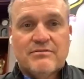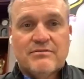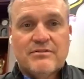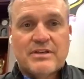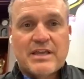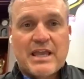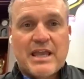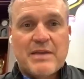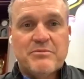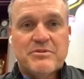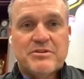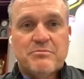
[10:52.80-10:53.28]

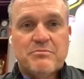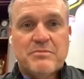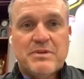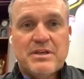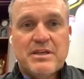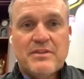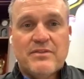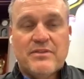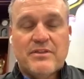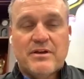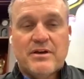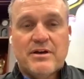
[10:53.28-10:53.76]
came to
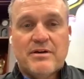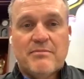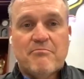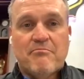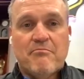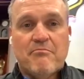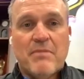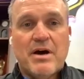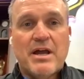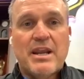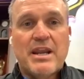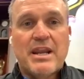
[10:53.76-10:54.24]
me the
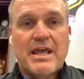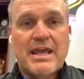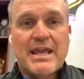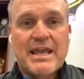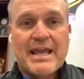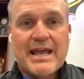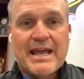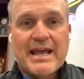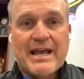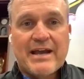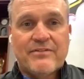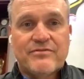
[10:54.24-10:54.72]

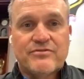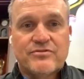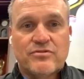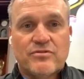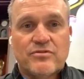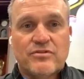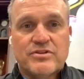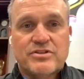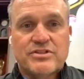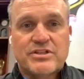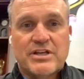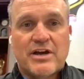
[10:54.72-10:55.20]
Monday
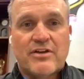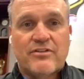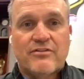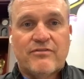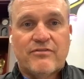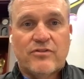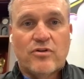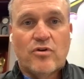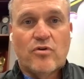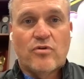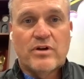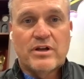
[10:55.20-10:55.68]
after the South
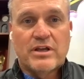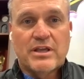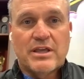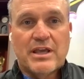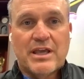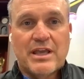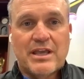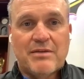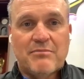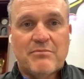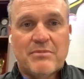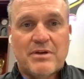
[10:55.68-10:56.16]
Florida
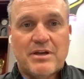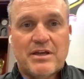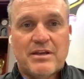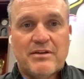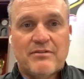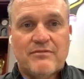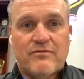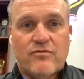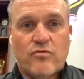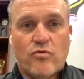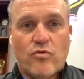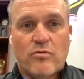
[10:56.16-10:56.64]
game and
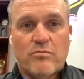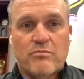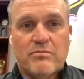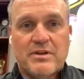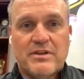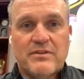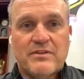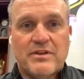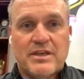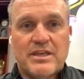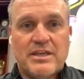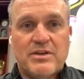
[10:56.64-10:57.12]
informed
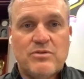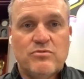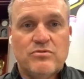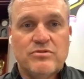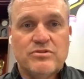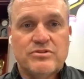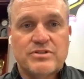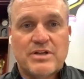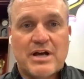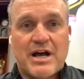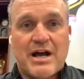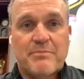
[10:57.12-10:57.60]
me that he
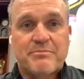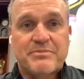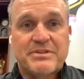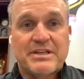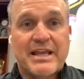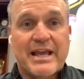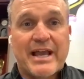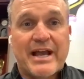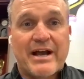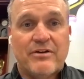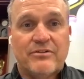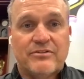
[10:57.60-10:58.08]
was
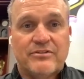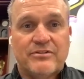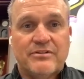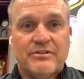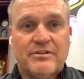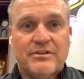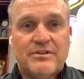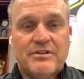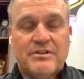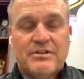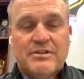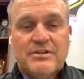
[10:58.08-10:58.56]
opting out
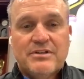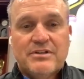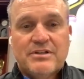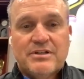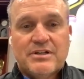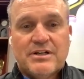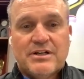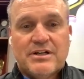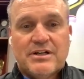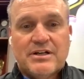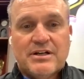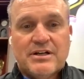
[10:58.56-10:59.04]

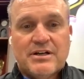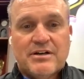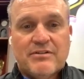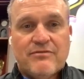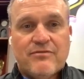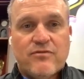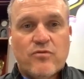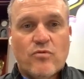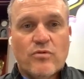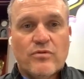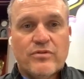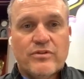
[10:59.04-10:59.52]

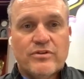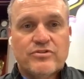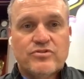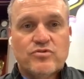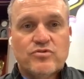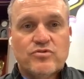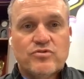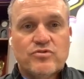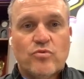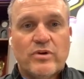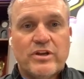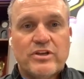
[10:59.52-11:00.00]
for the
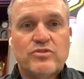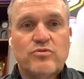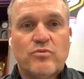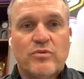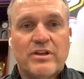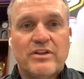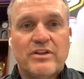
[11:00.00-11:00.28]
2020